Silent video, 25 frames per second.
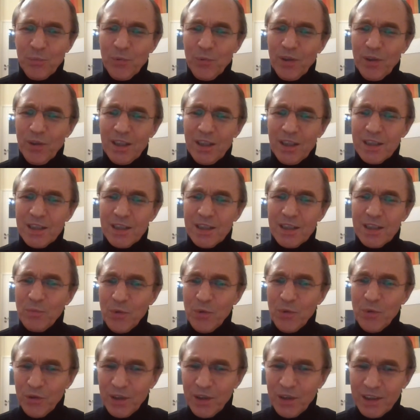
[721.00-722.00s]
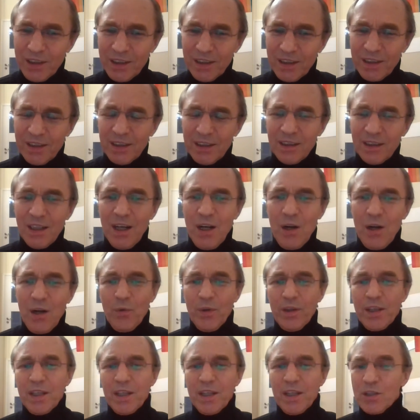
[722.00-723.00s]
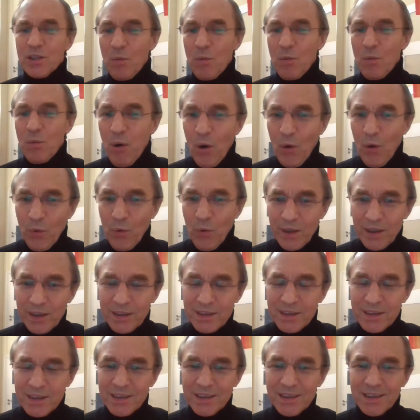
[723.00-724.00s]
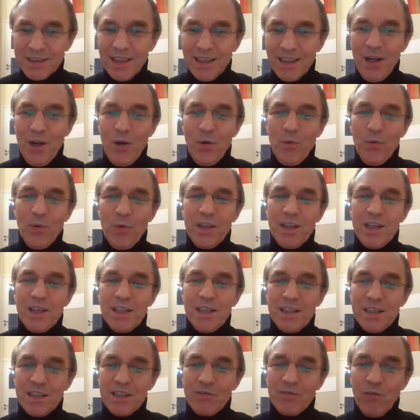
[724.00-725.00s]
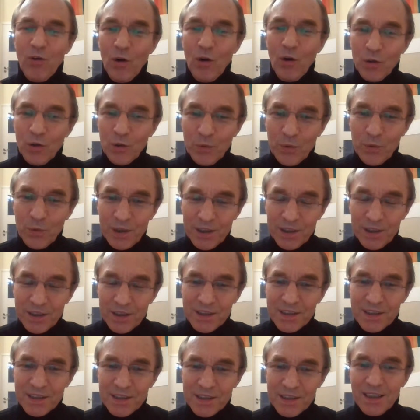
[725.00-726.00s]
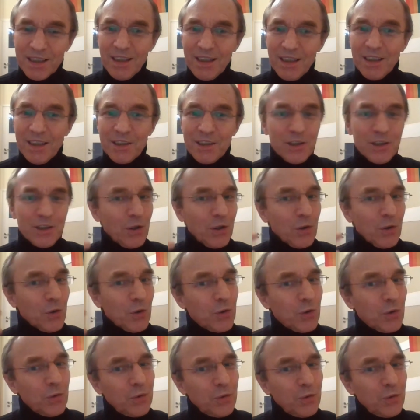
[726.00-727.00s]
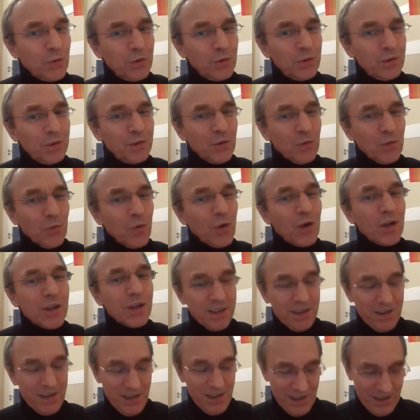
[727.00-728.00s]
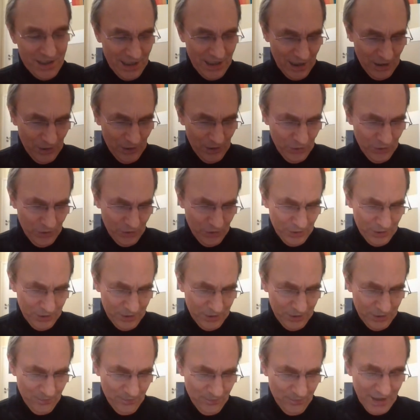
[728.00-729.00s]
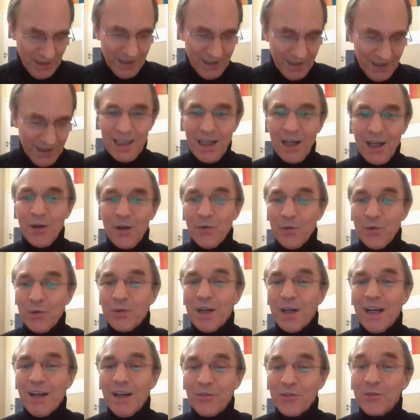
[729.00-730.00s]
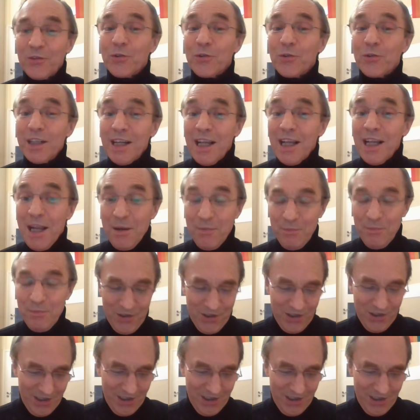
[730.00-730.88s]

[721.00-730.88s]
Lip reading: with the community, with his followers, So, who was this author? And now you have names: